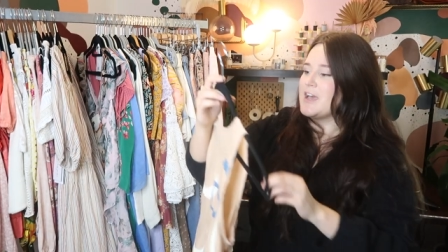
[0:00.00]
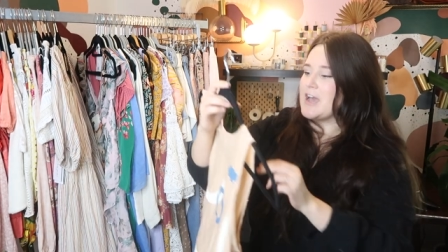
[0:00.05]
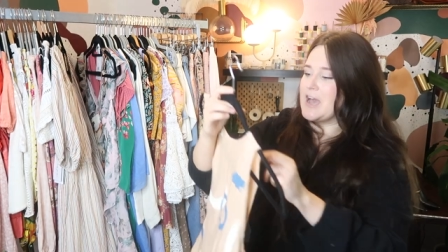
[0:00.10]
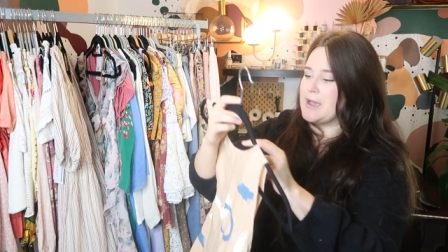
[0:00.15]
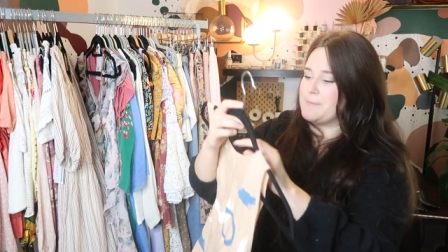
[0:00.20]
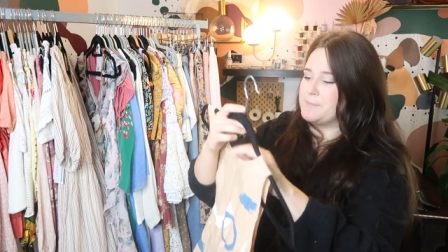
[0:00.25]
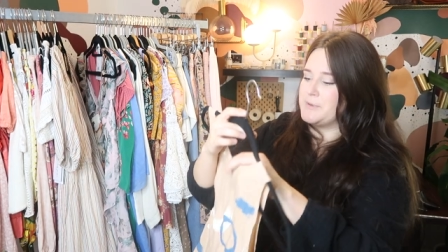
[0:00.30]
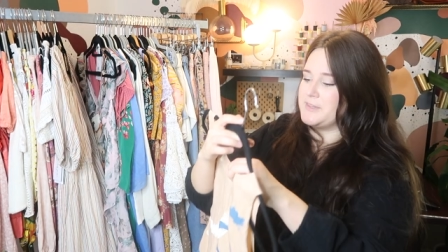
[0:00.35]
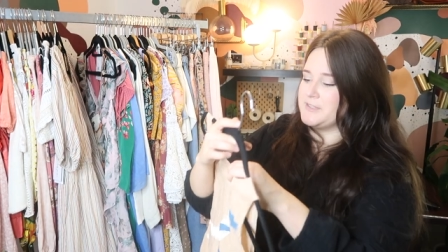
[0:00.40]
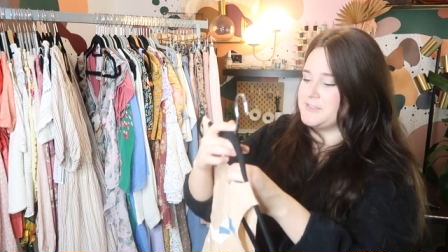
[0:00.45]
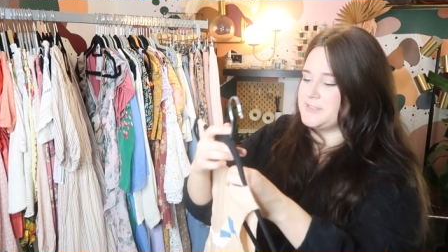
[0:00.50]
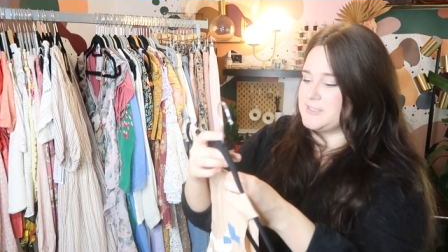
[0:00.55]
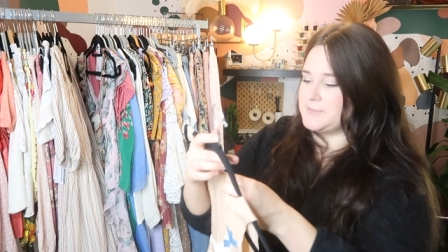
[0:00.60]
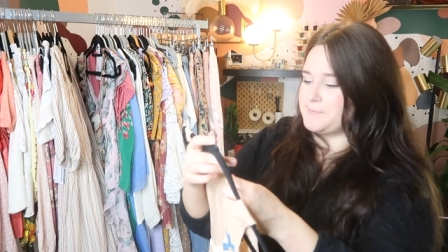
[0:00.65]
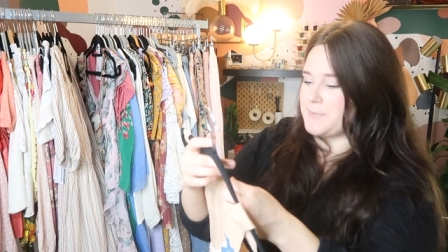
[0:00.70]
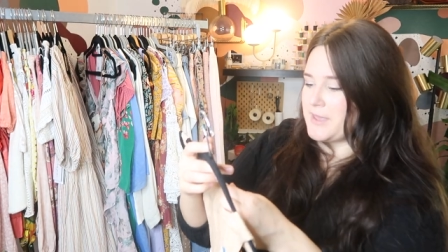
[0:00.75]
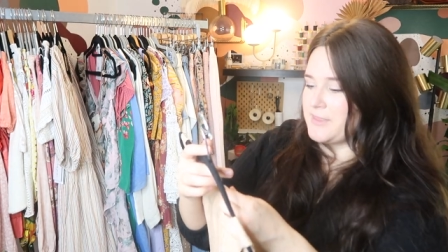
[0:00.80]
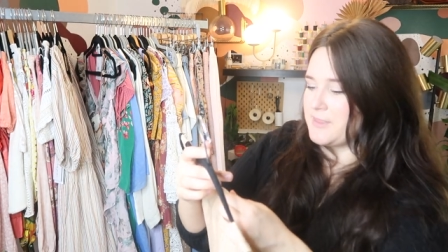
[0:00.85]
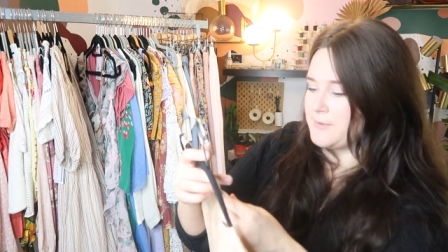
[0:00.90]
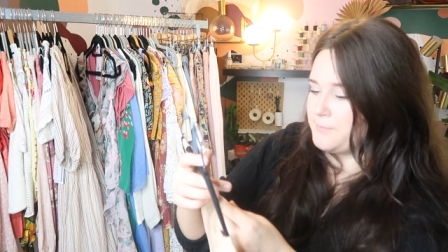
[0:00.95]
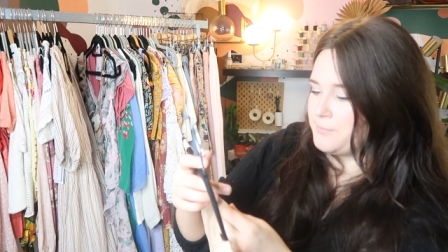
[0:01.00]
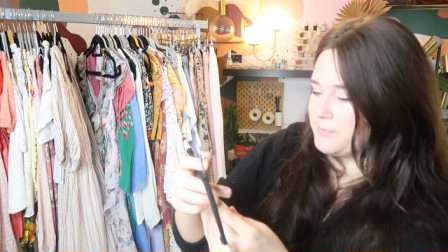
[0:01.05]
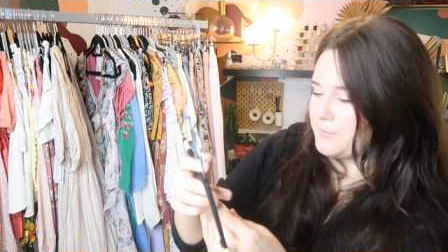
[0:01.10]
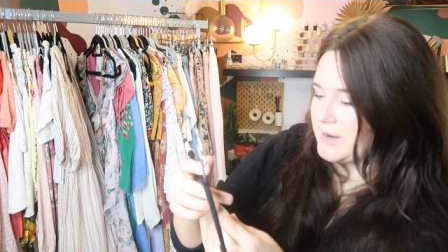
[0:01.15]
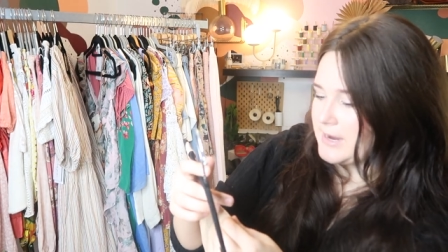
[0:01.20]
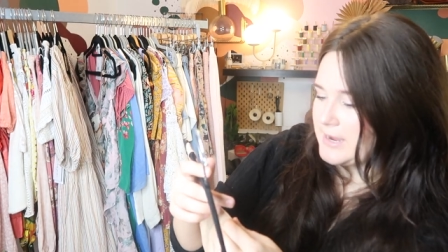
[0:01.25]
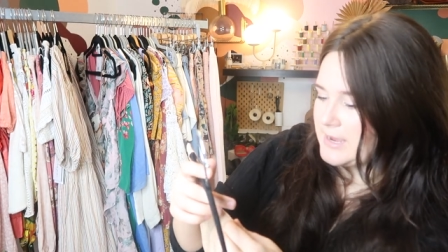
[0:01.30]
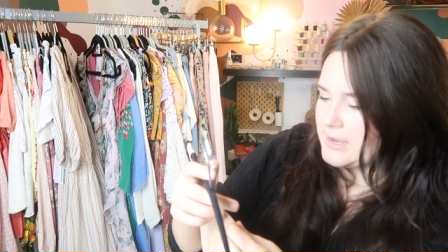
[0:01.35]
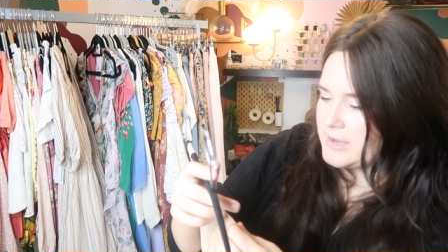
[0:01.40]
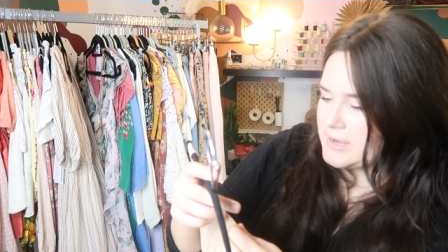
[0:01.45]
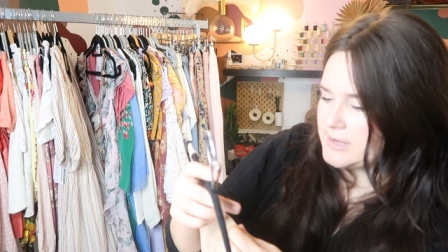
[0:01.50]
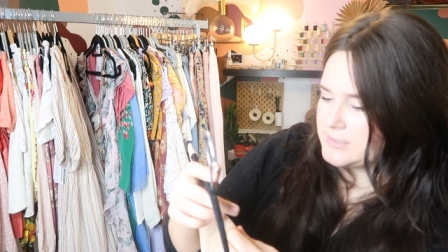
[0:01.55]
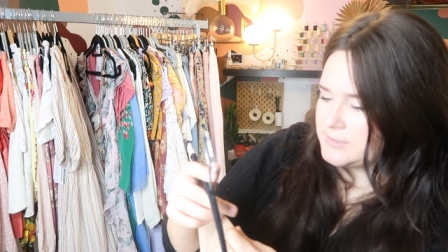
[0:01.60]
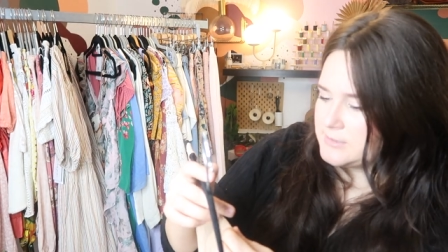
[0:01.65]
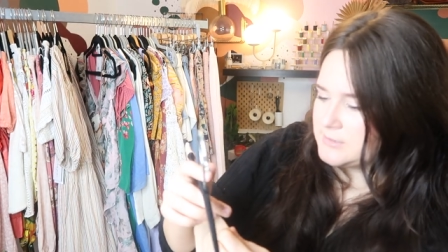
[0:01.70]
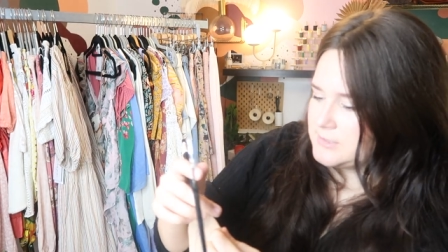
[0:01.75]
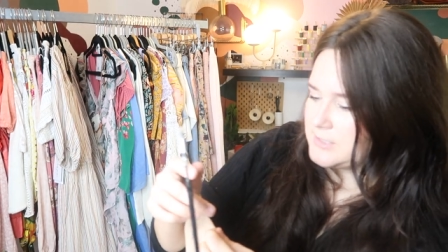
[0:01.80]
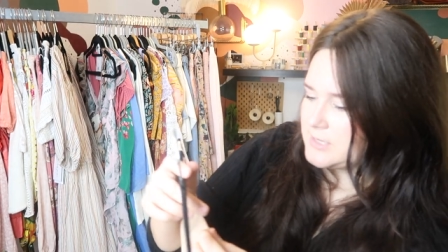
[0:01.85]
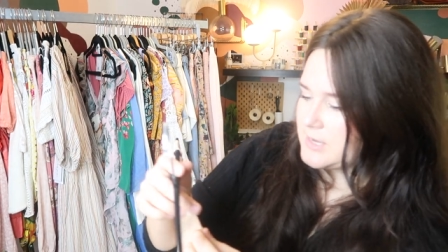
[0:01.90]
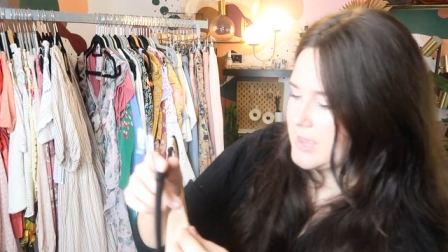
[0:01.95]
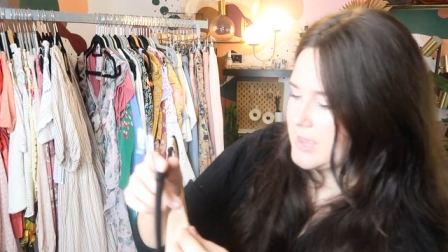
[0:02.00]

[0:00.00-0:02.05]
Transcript: Um, but this is by the brand